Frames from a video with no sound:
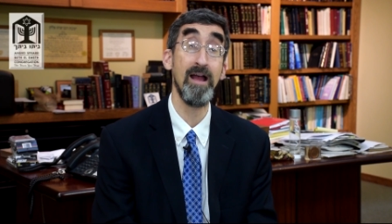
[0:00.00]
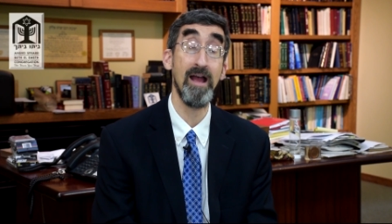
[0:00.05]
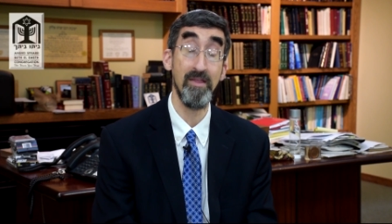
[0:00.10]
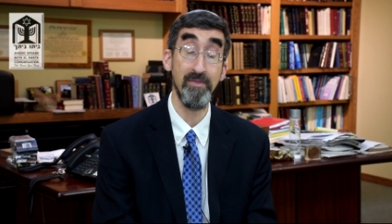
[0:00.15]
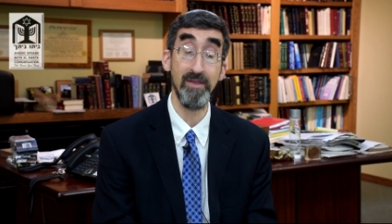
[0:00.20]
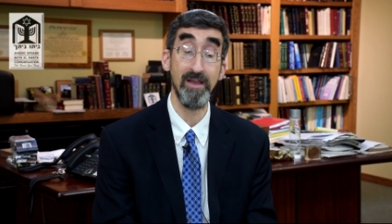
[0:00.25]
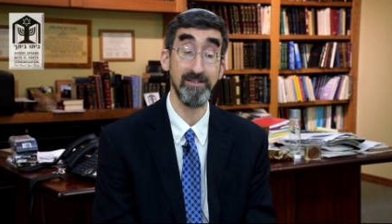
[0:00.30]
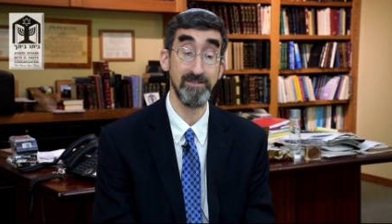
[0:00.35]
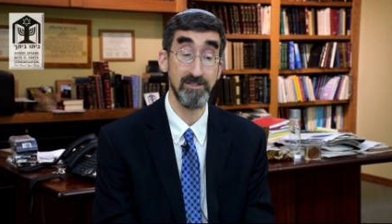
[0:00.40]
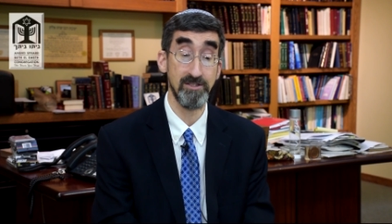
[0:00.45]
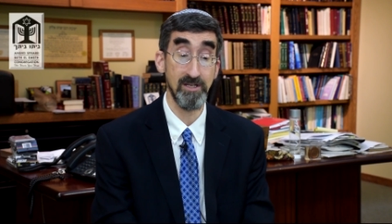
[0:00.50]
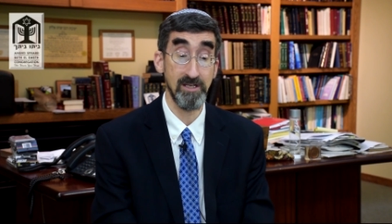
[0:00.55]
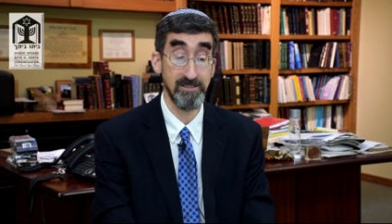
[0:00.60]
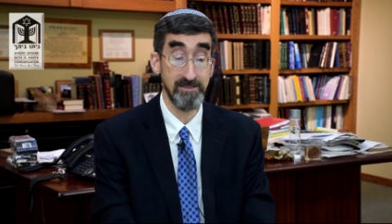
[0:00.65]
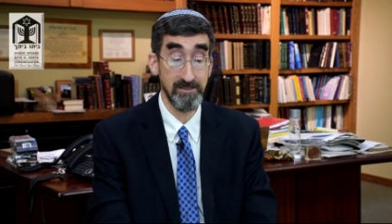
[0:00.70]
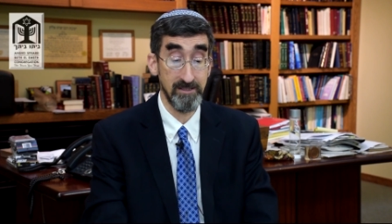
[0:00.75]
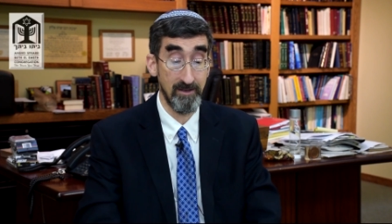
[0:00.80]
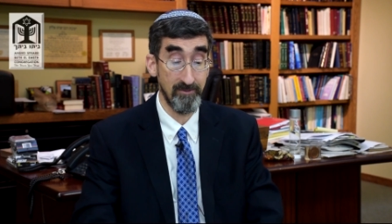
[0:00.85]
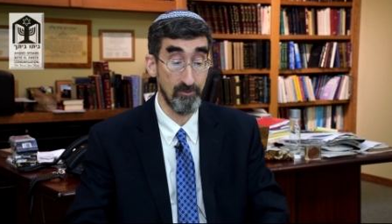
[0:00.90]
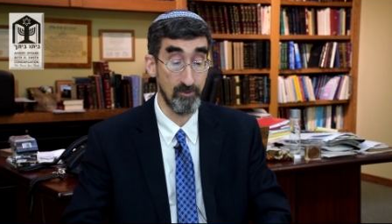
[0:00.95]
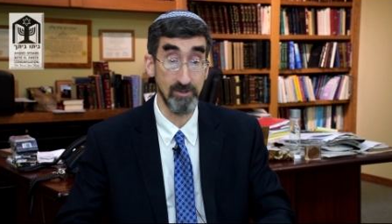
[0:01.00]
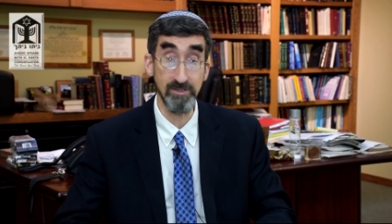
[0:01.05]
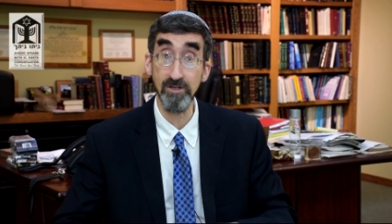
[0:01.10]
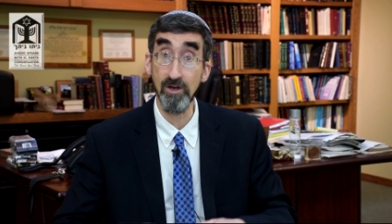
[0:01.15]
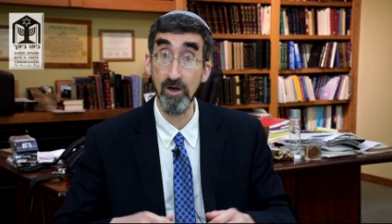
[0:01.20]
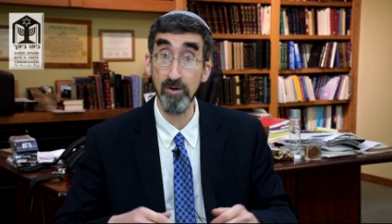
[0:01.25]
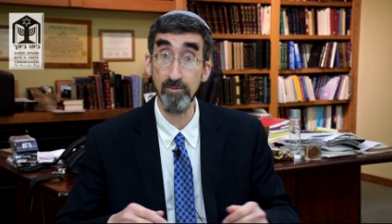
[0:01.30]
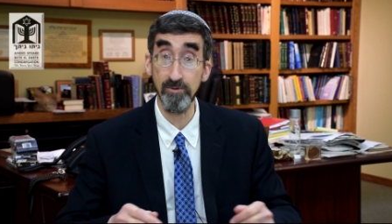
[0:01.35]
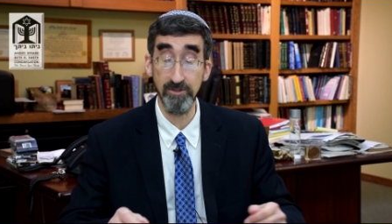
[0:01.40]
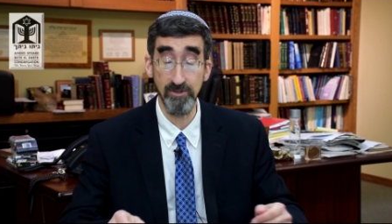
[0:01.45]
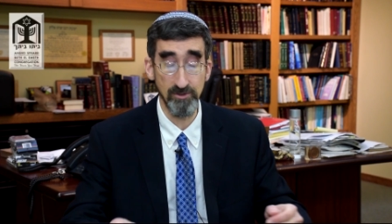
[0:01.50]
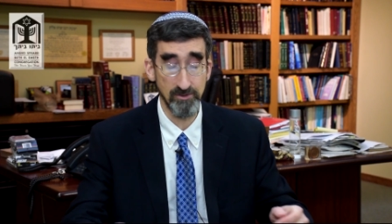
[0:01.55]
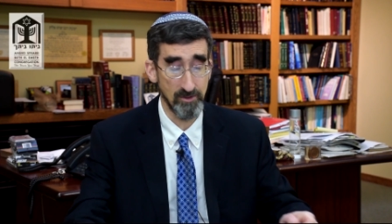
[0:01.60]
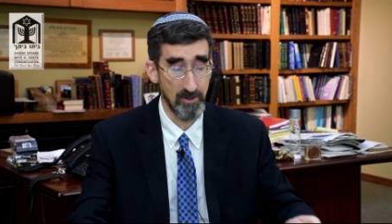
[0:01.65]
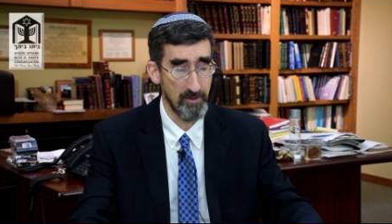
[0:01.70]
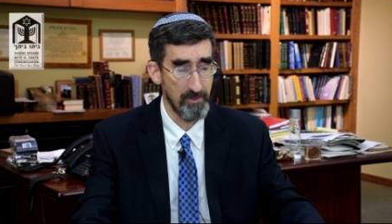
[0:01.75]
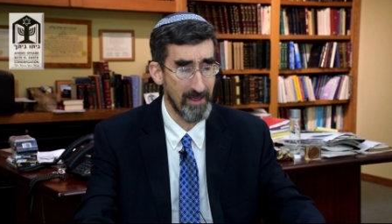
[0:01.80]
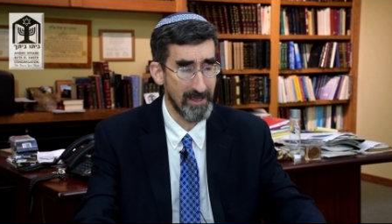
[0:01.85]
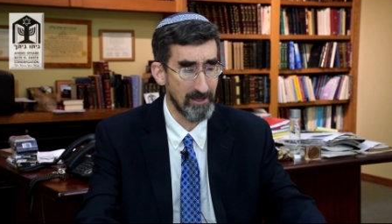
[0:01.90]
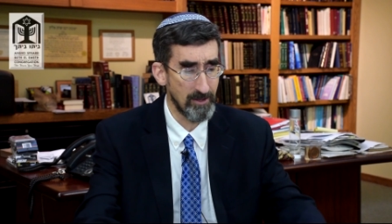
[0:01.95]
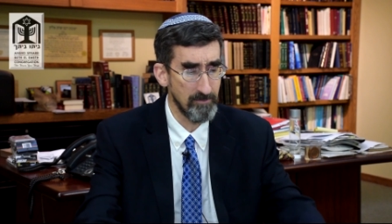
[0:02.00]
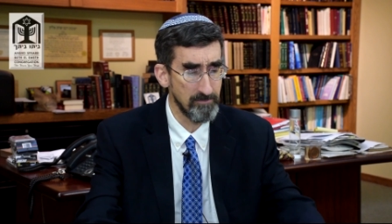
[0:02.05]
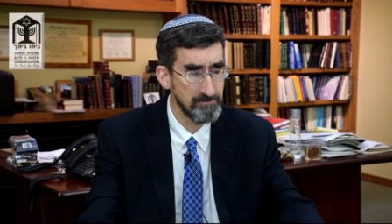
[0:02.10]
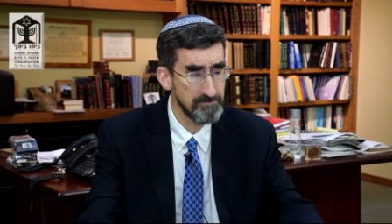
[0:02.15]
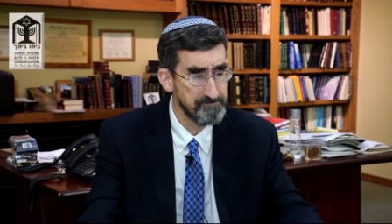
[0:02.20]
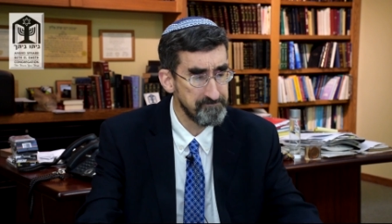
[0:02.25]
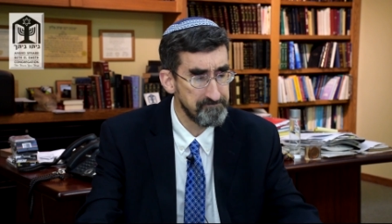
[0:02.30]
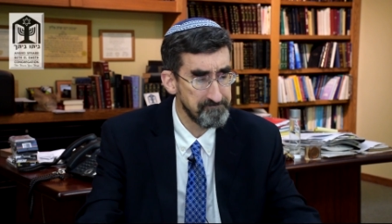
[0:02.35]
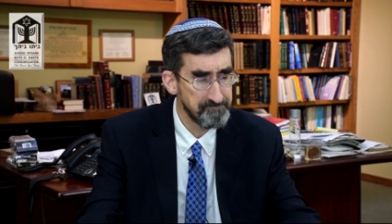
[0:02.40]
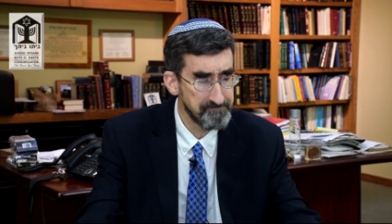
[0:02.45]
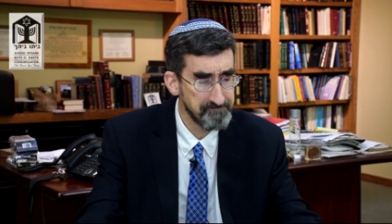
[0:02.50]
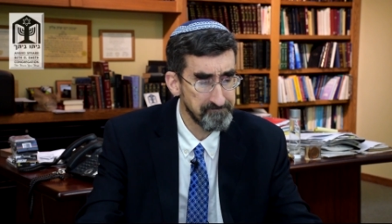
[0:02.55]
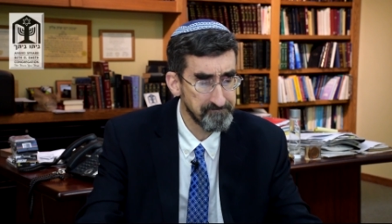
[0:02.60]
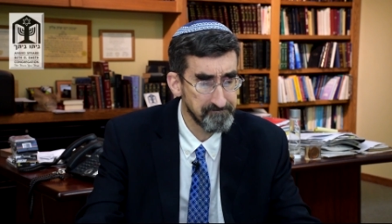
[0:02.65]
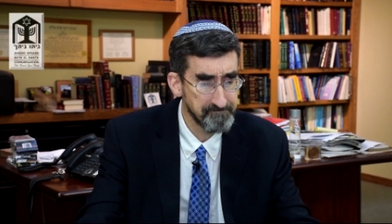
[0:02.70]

And thanks to Jason Lefkowitz, our producer. Thank you.